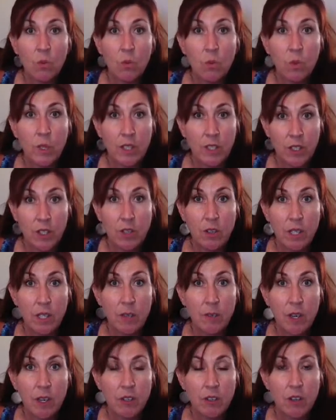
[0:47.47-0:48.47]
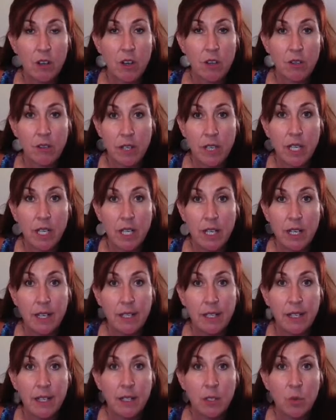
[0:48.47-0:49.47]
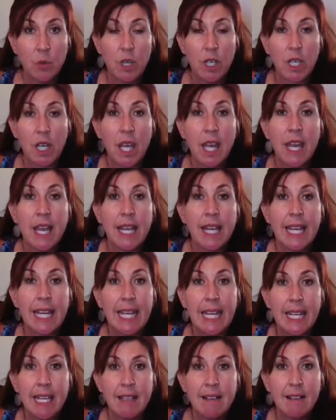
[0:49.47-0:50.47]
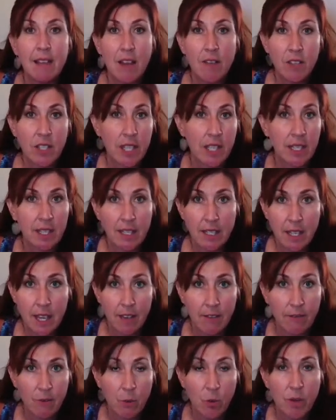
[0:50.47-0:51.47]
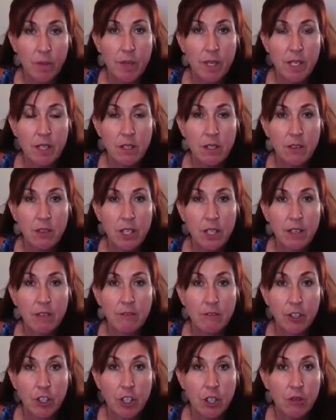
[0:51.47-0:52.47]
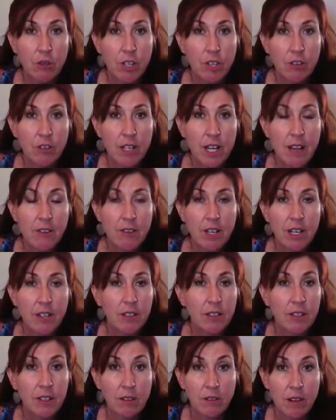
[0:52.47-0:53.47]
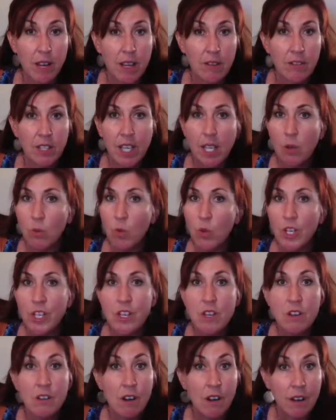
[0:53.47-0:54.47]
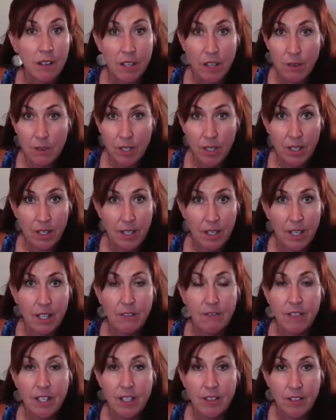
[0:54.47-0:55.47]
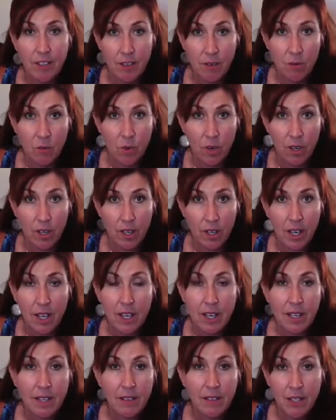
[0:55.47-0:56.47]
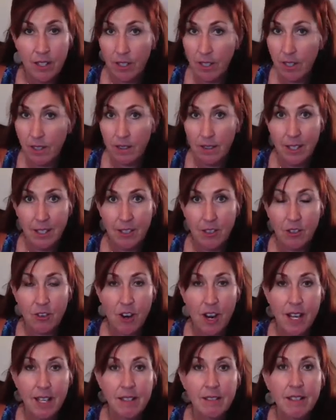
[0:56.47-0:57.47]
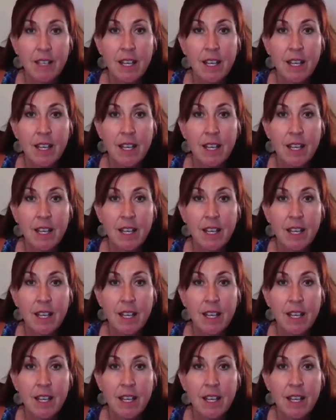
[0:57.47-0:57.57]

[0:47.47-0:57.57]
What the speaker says: was serious about his deodorant. He needed it to work. He loves this stuff. We've been using it for 2 years now and he still raves. He would not use it if it didn't work. This is great.